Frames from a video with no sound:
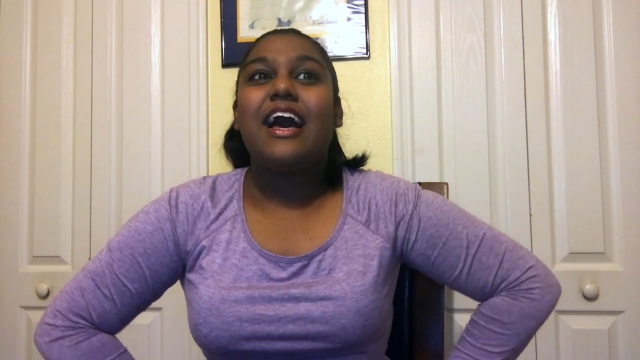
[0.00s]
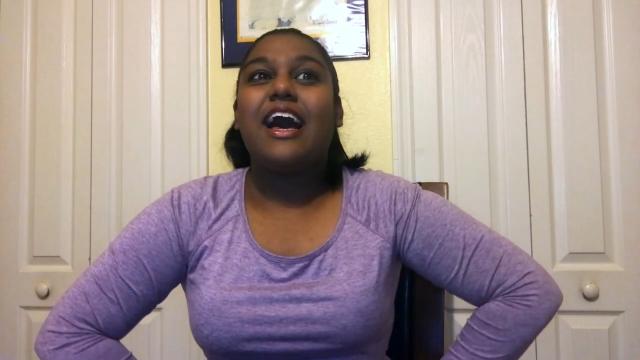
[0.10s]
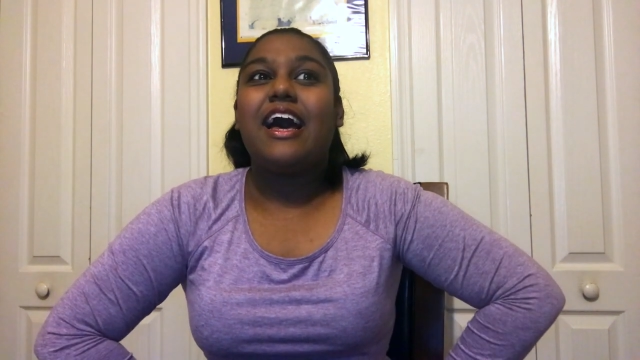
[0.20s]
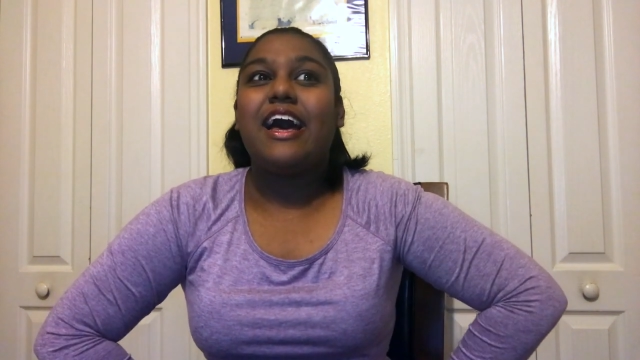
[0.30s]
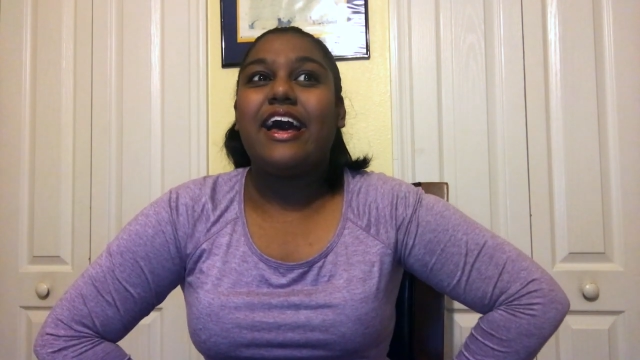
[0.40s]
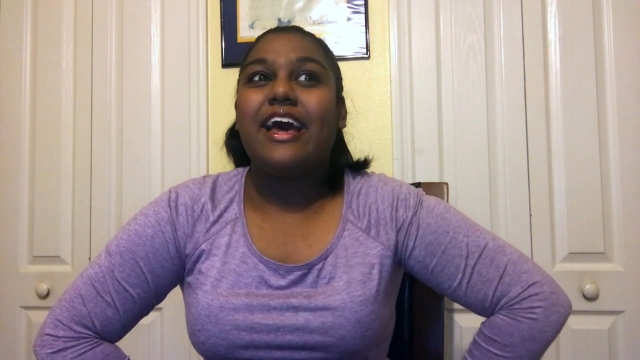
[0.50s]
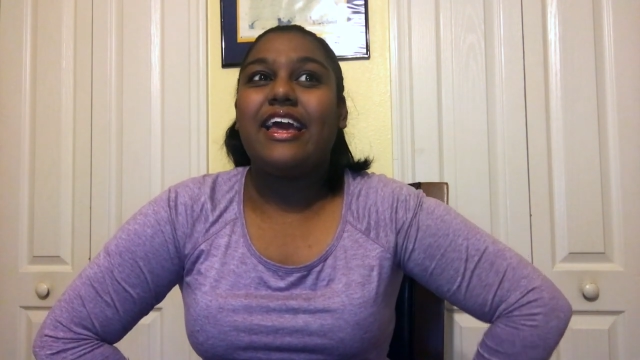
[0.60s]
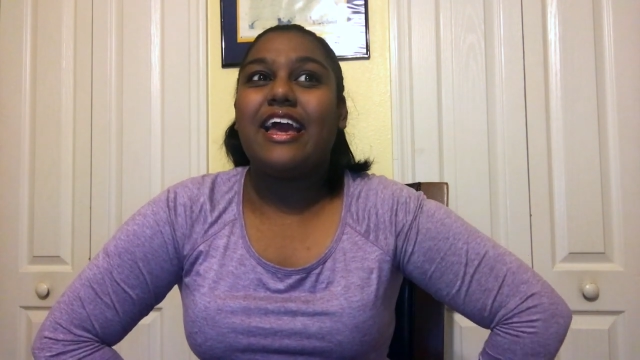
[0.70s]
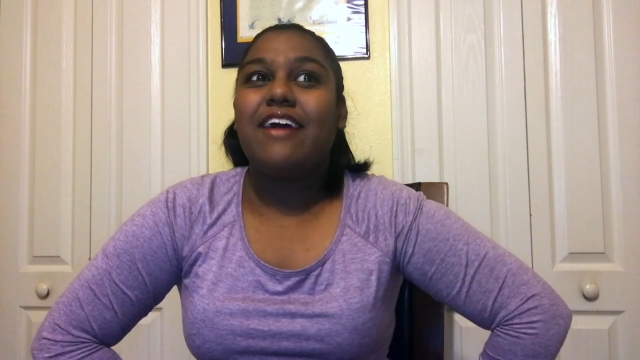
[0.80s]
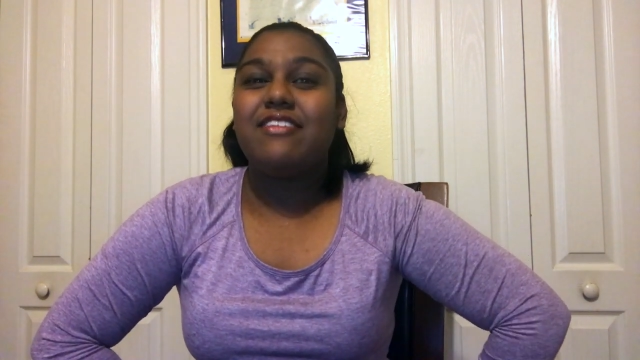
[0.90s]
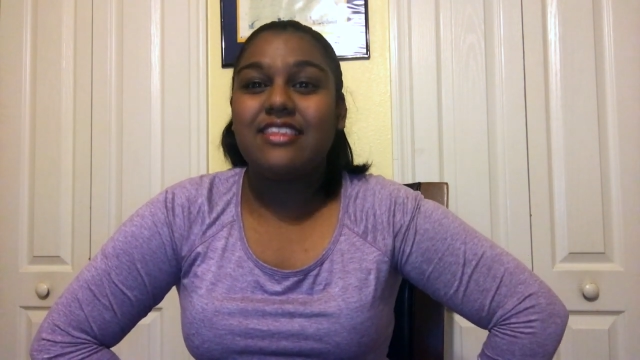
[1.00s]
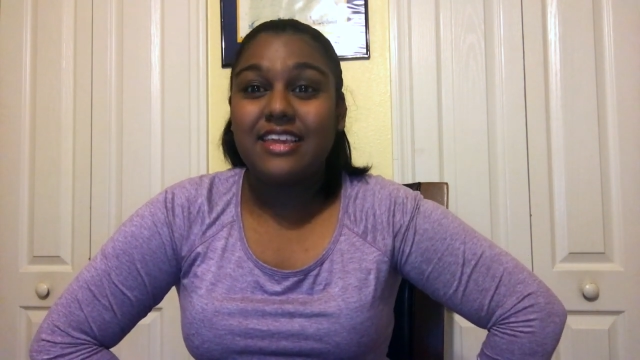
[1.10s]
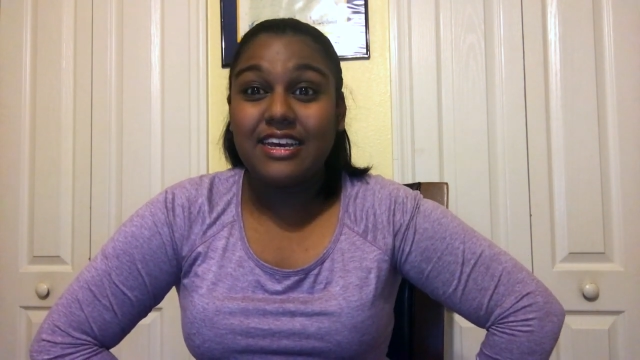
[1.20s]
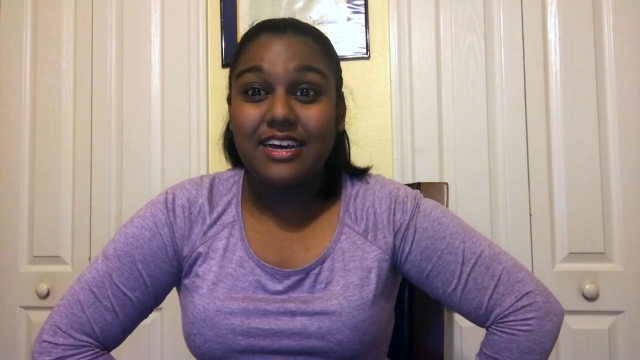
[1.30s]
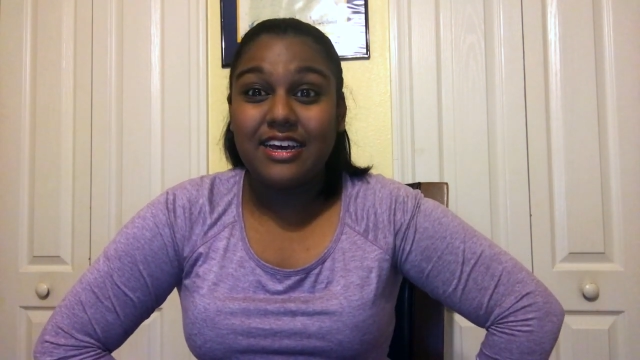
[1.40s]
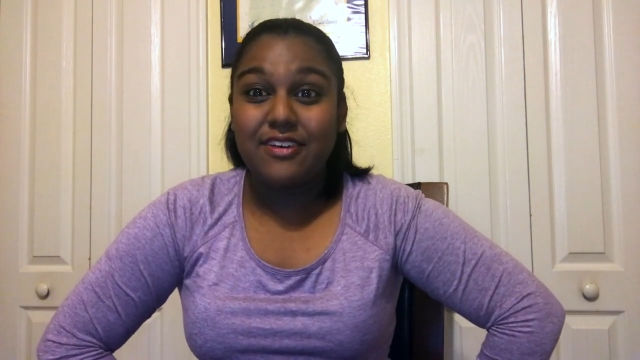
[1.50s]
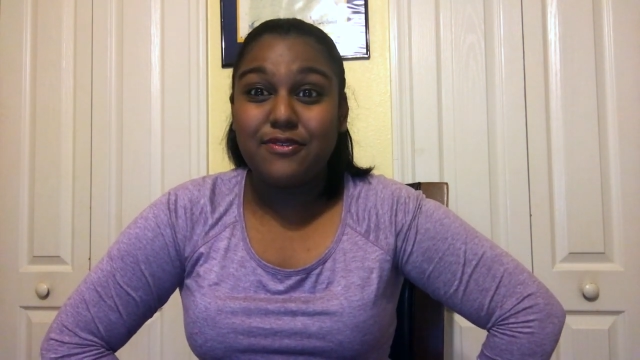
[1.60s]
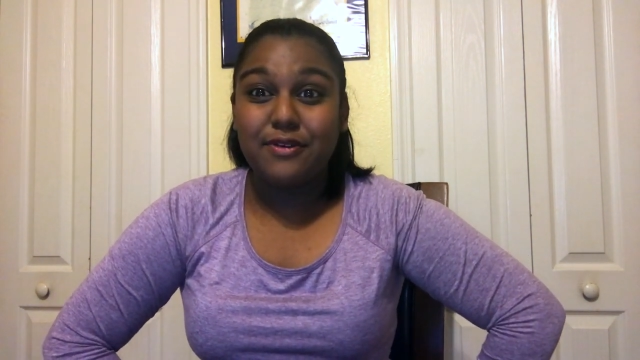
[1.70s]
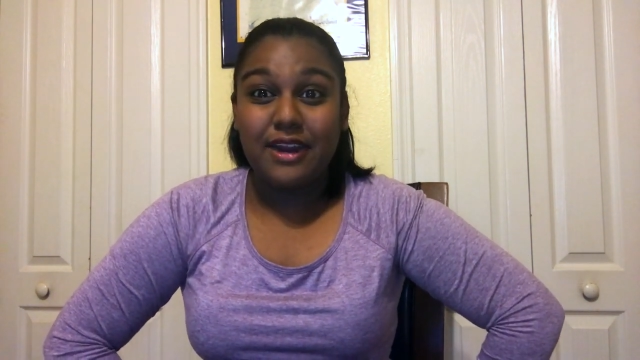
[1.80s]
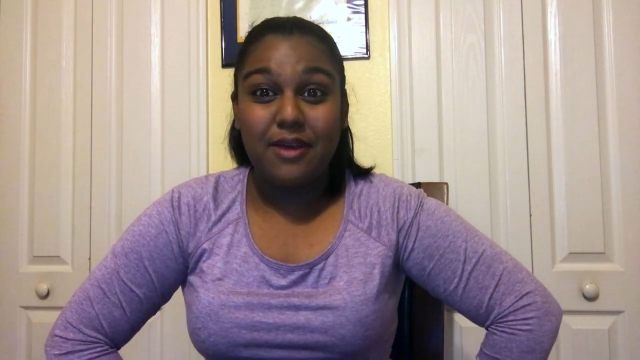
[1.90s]
I have to think
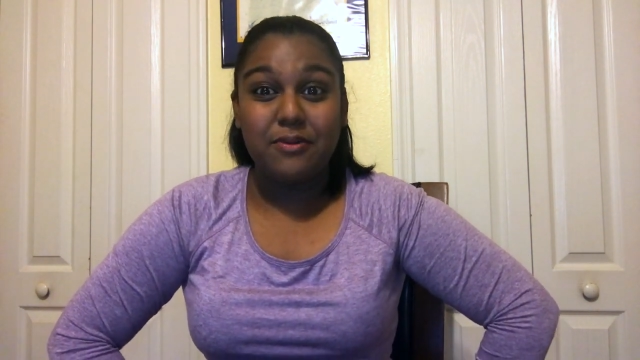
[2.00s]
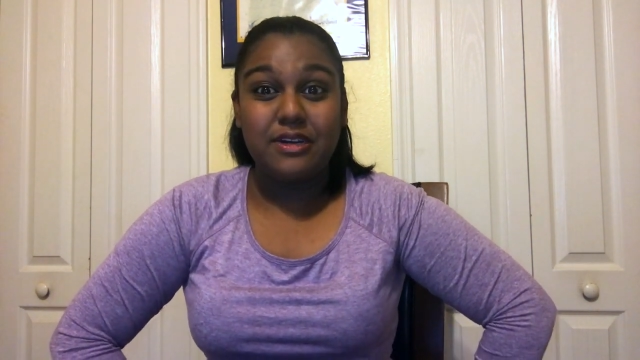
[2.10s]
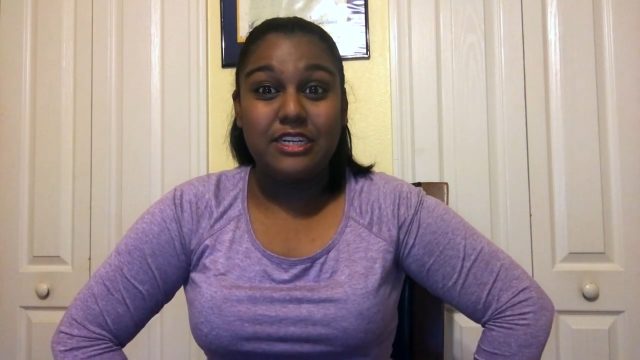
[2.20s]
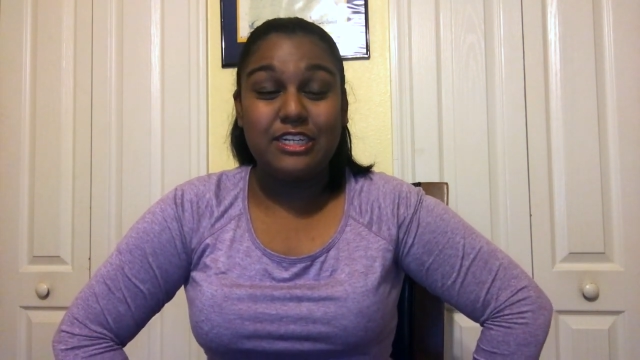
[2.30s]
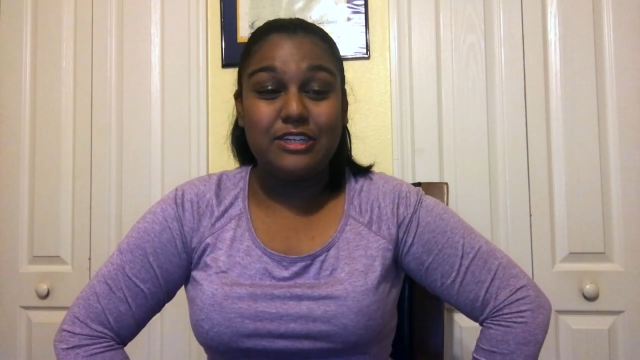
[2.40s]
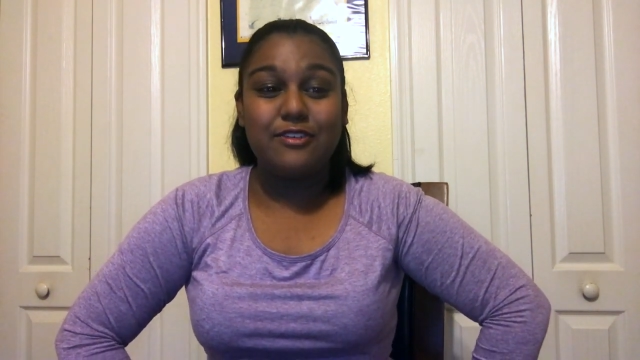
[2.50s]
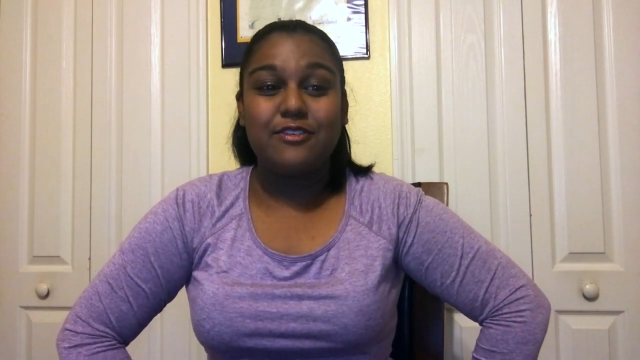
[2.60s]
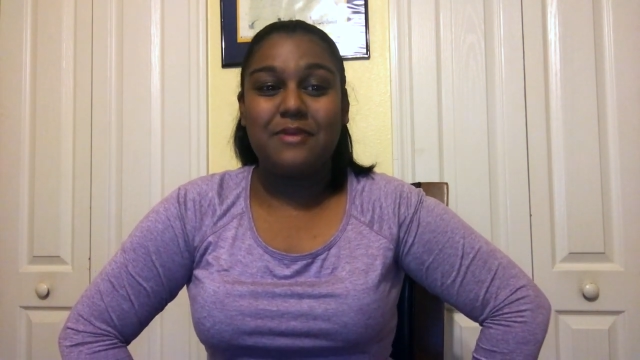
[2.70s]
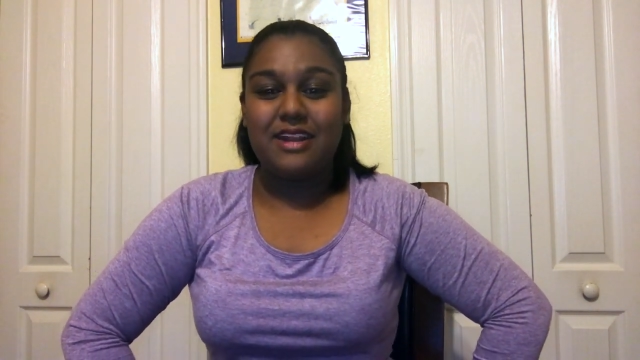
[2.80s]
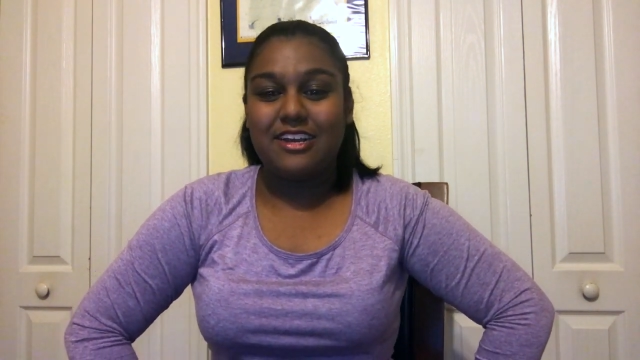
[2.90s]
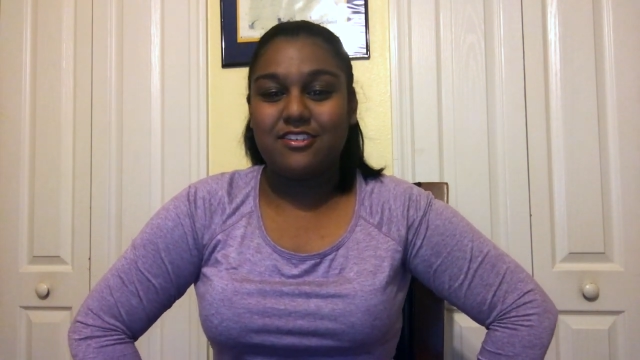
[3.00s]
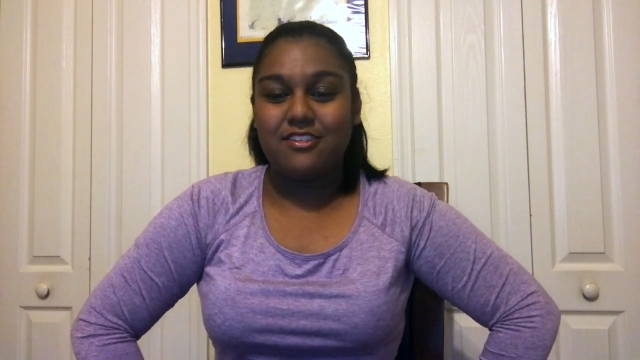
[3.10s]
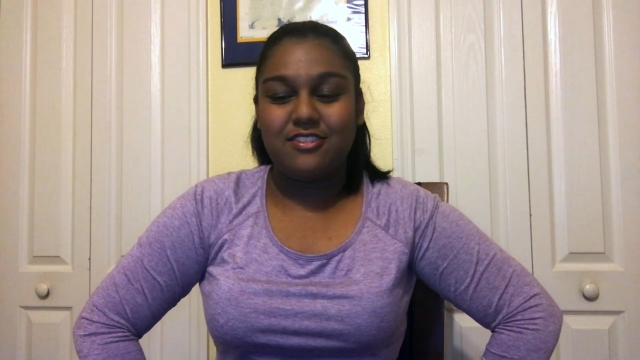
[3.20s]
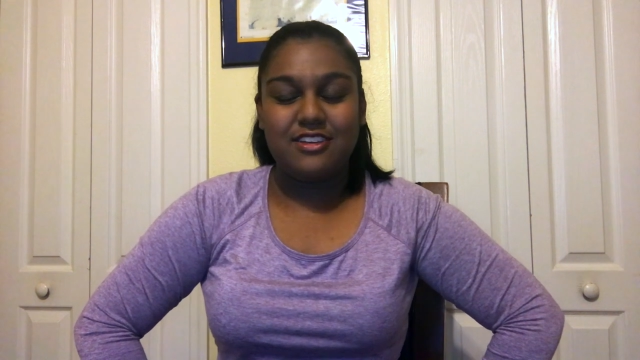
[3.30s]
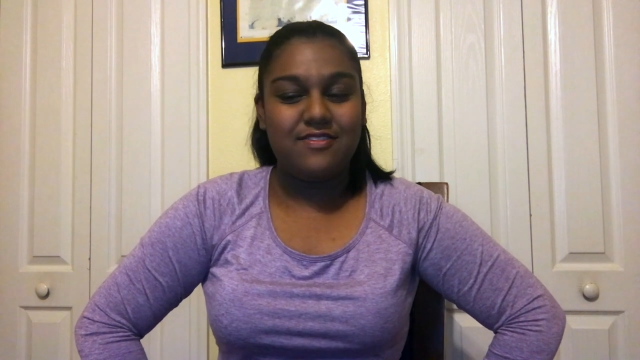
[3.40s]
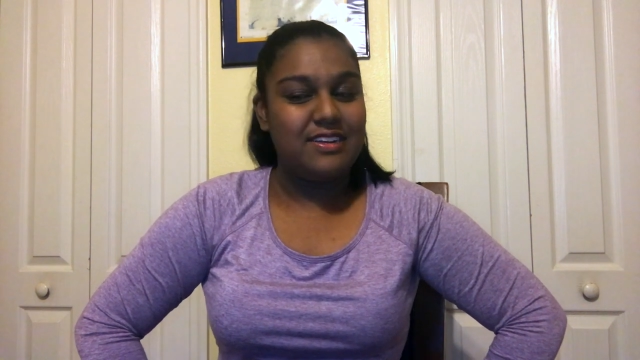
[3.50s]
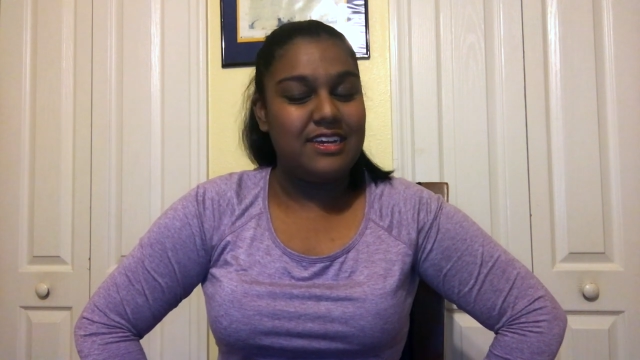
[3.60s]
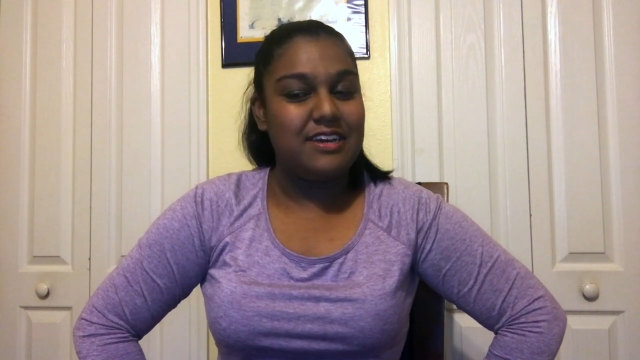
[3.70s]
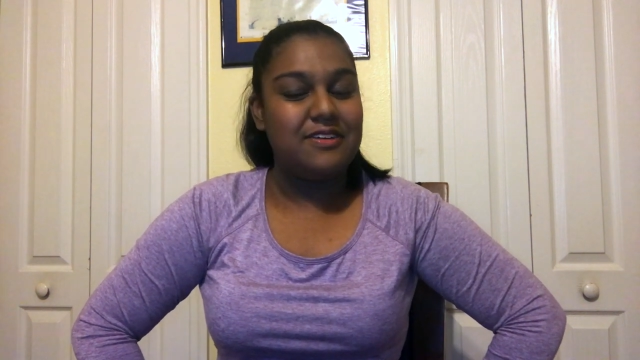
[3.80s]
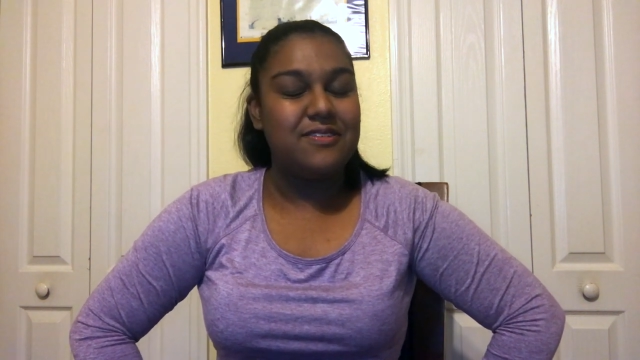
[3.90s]
of what I want to do for my next nursing video.